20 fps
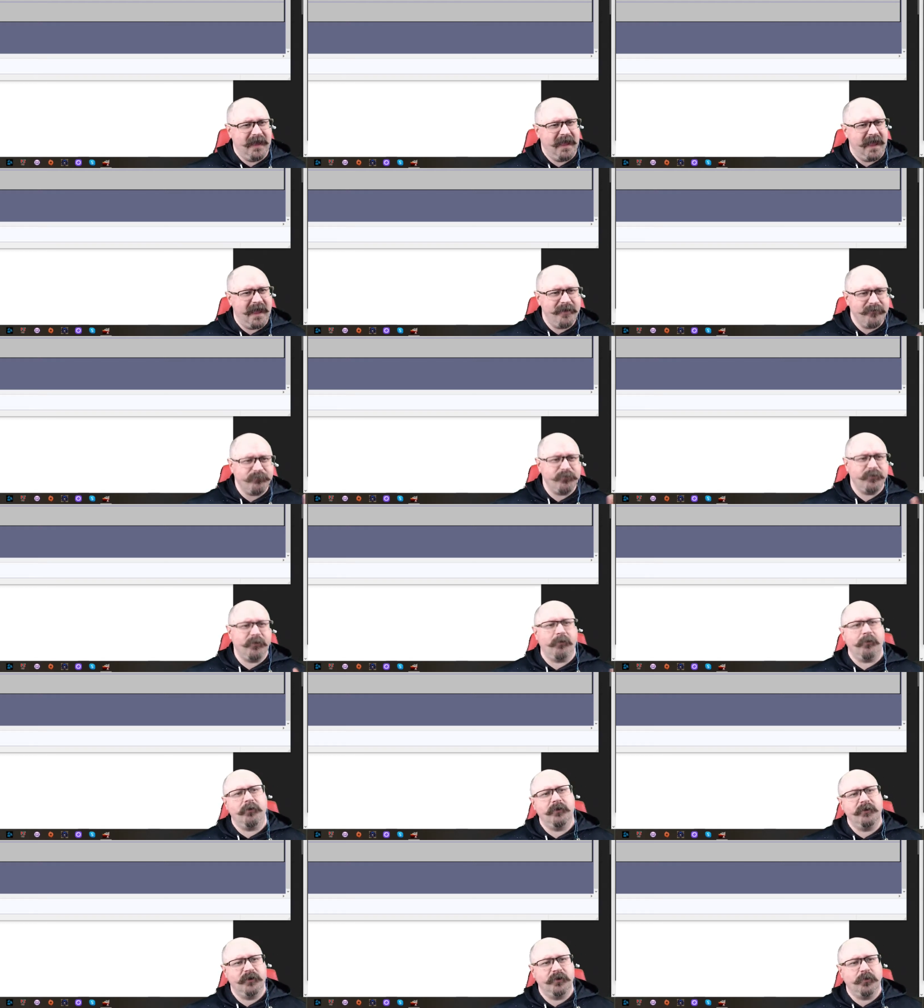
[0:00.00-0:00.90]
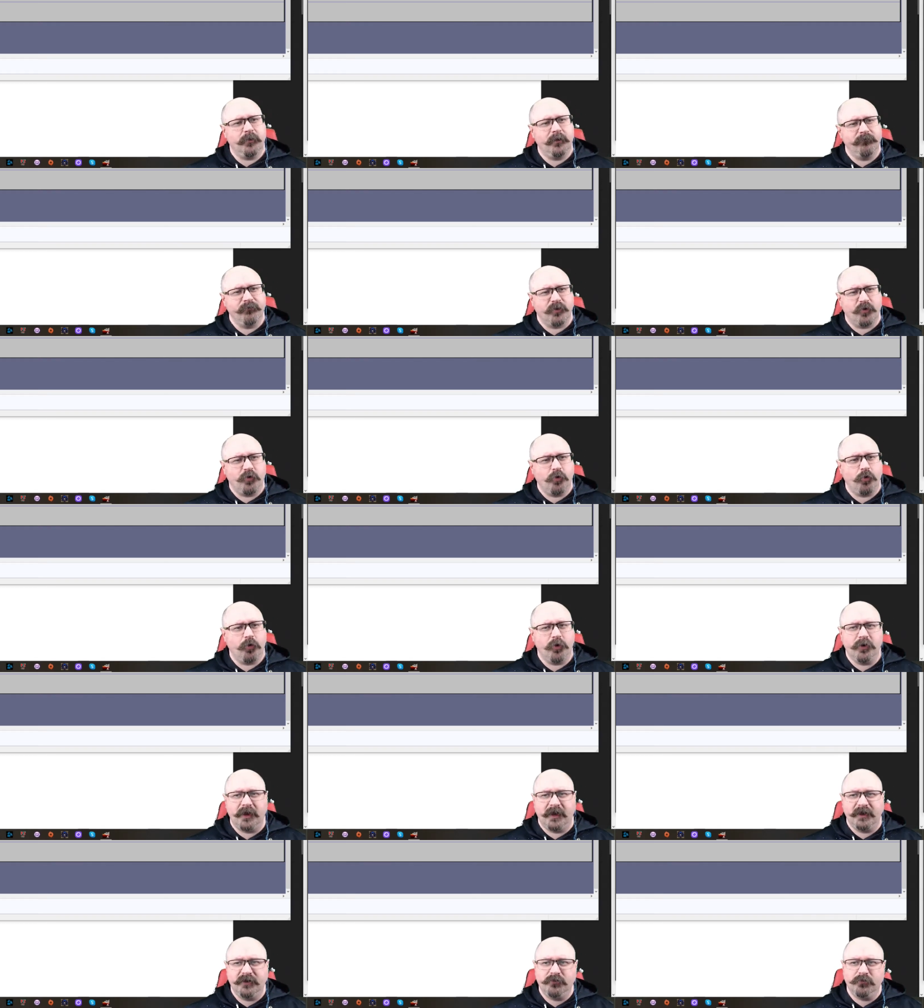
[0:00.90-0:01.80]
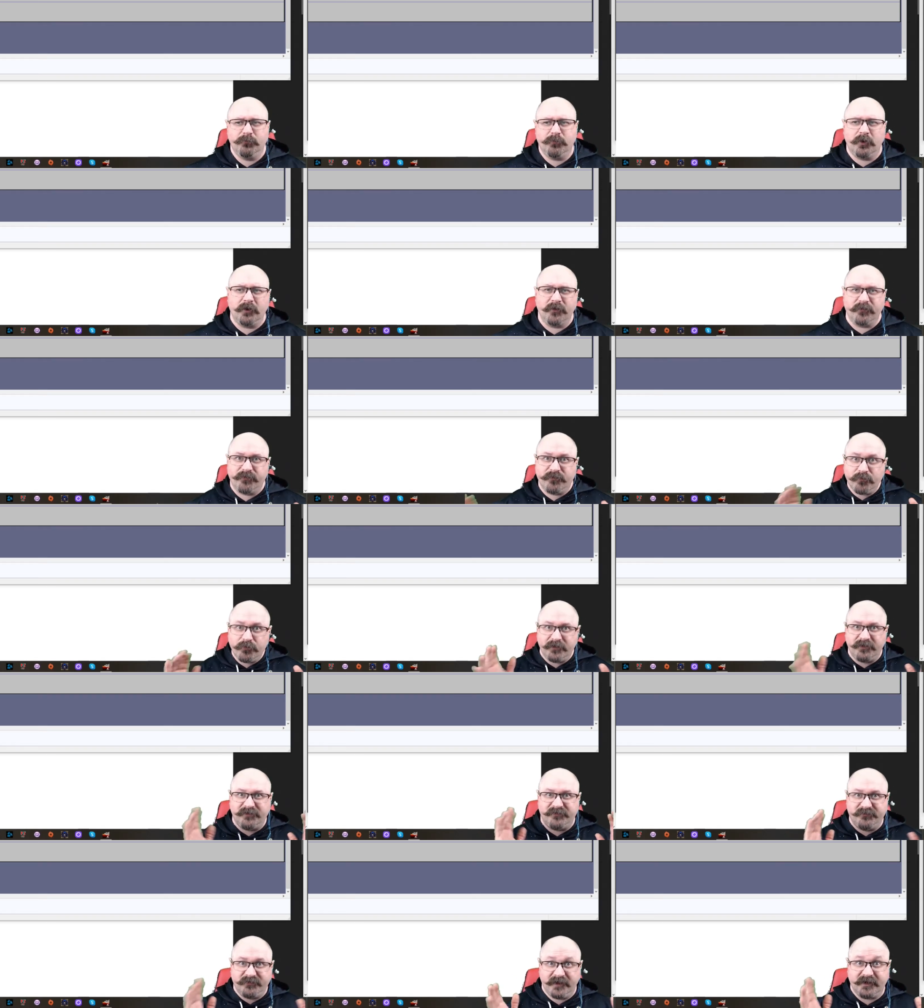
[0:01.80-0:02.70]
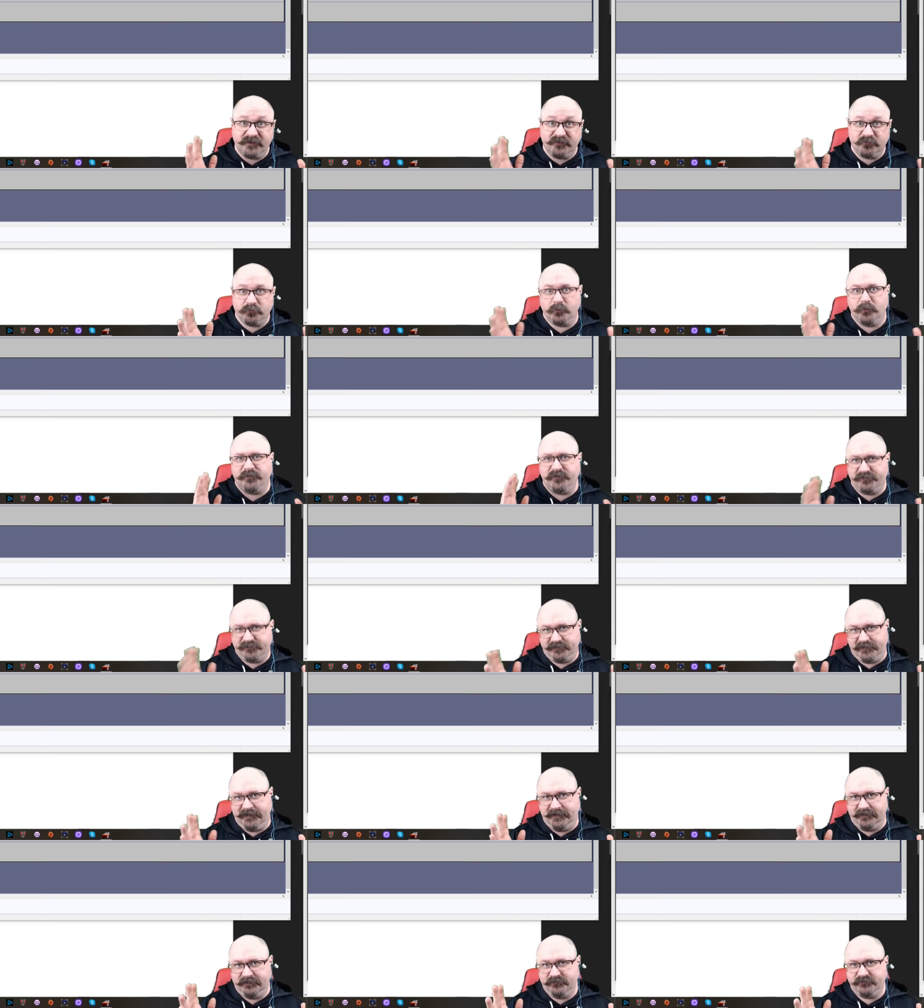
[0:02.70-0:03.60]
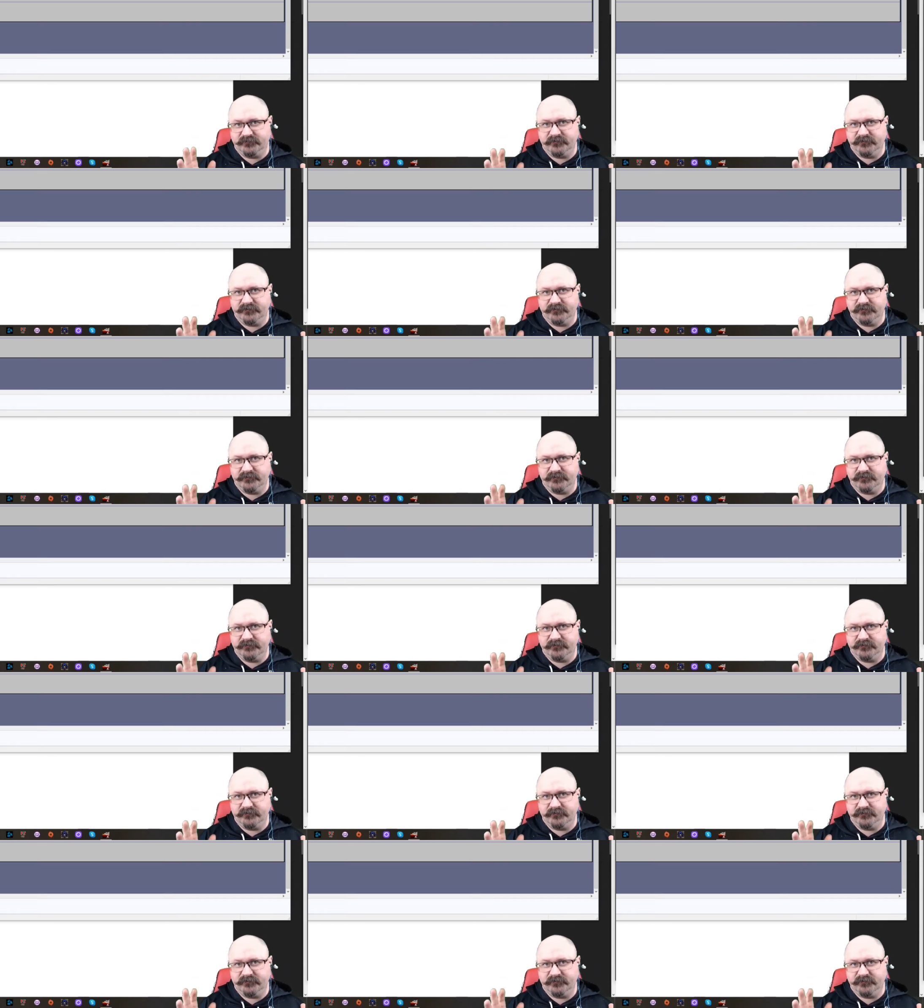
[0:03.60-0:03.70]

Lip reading: Every audio I record, I do about 30 seconds worth of silence.